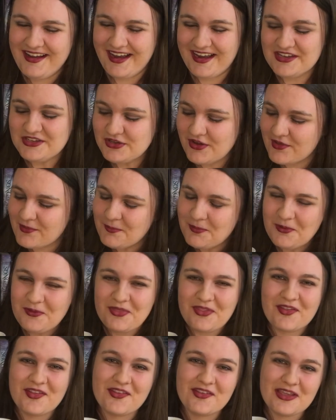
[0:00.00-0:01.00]
I just
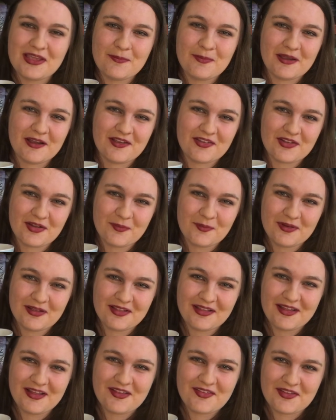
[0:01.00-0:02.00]
brewed this tea because I
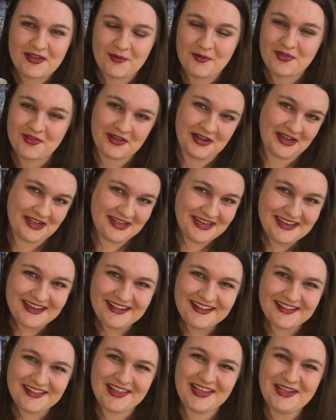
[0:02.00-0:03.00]
realized I was gonna need
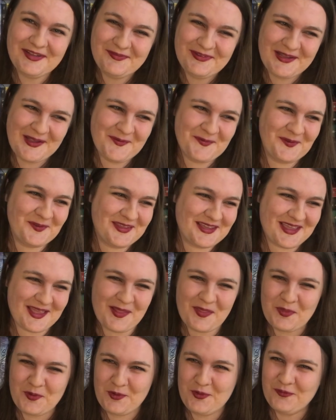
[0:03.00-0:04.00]
it to be able to
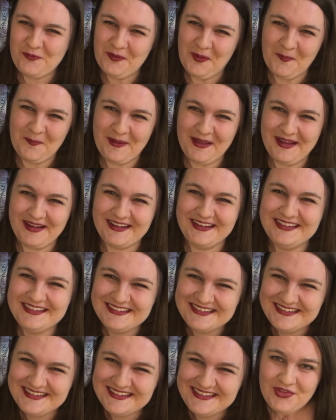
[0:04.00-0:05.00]
get through filming.
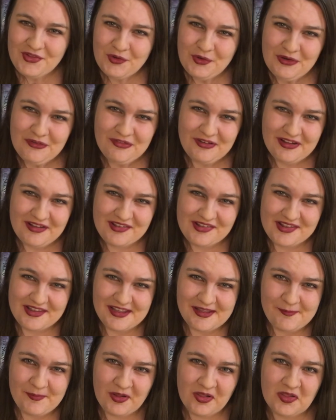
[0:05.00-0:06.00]
So if I
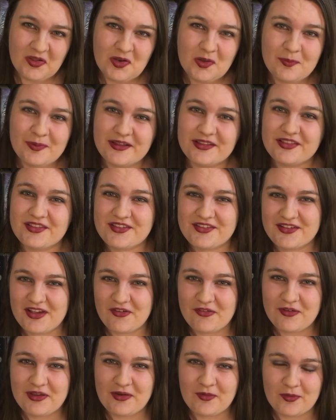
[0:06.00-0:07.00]
seem a little bit
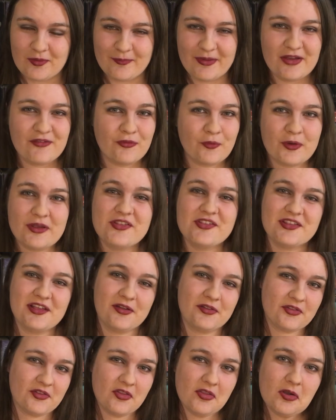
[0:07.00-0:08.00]
stuffy or my voice
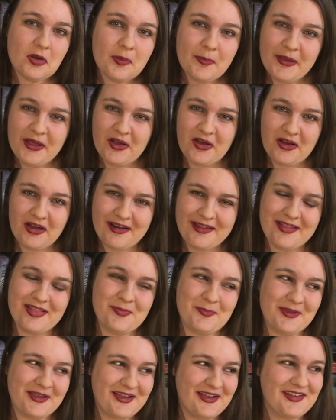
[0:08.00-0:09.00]
sounds a little bit odd,
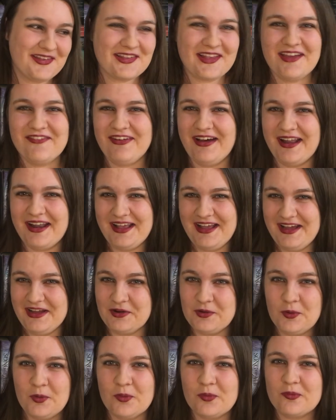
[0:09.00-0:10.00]
it's because I've had a
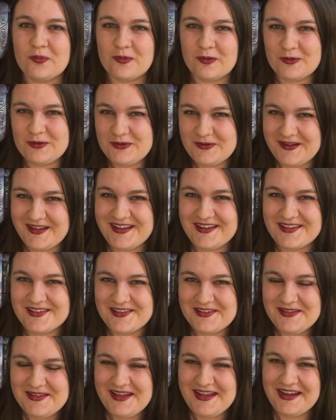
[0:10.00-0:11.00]
head cold for two
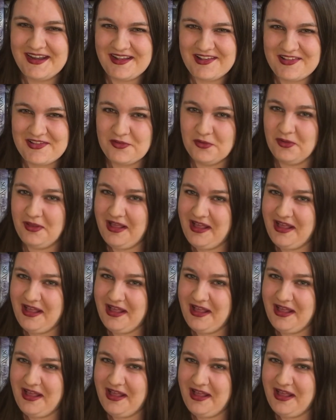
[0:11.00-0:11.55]
days, and I still